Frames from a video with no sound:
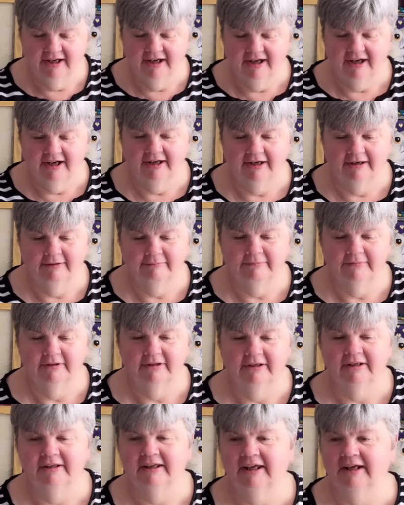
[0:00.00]
And
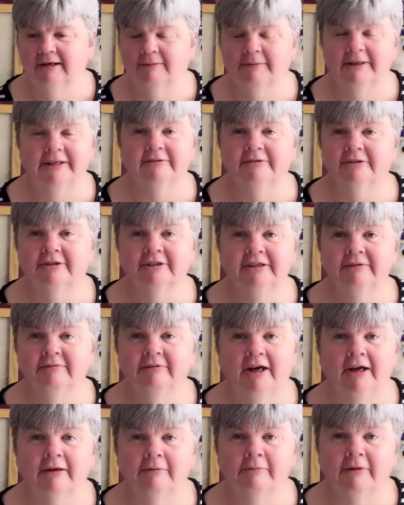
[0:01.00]
then I went looking
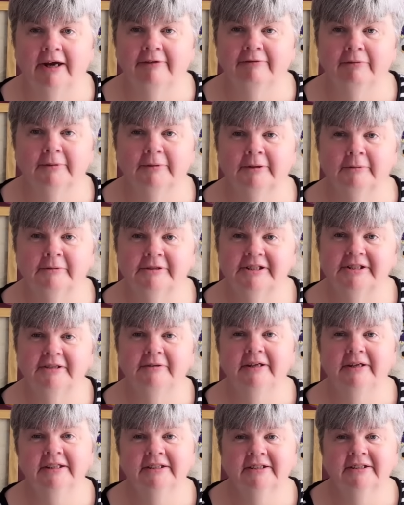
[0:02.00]
around what everybody was
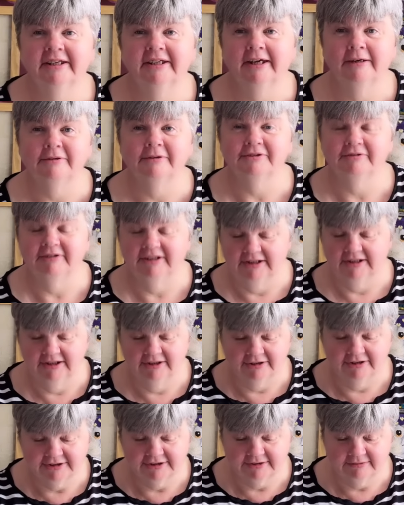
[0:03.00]
doing, so yeah, it was really
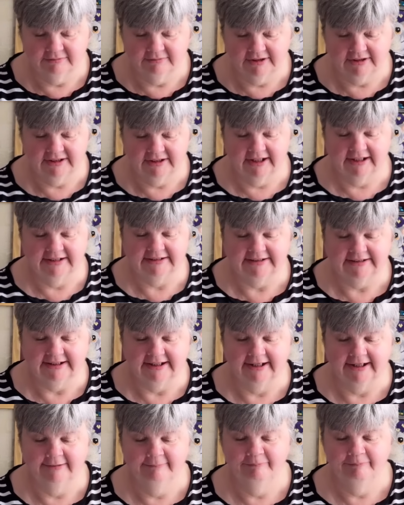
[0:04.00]
good, really nice
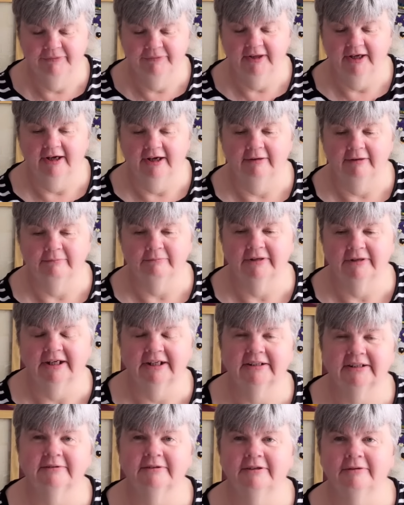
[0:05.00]
day. We
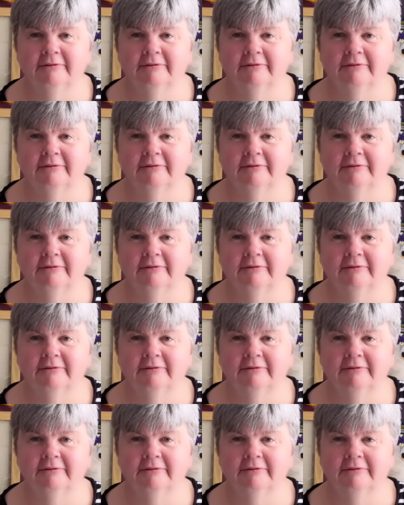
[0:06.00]
had